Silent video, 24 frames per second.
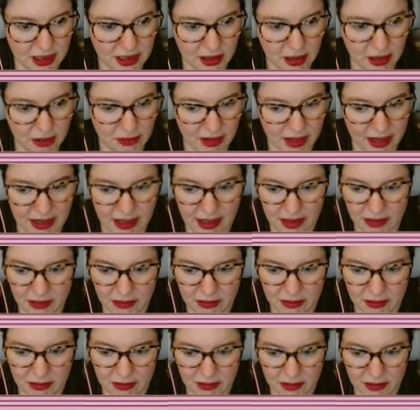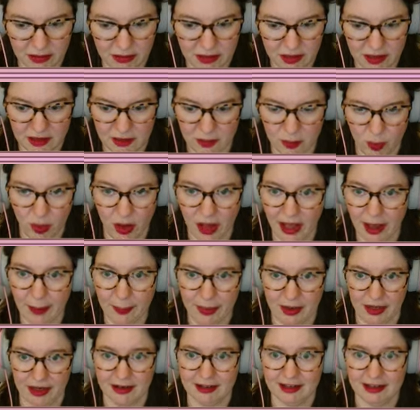all right? What
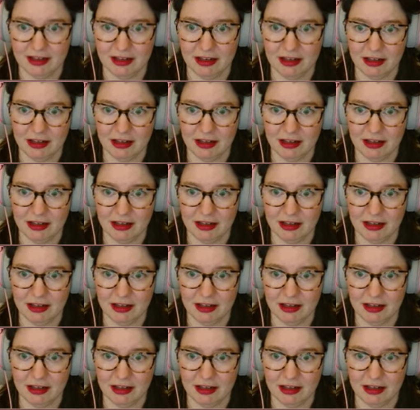happened?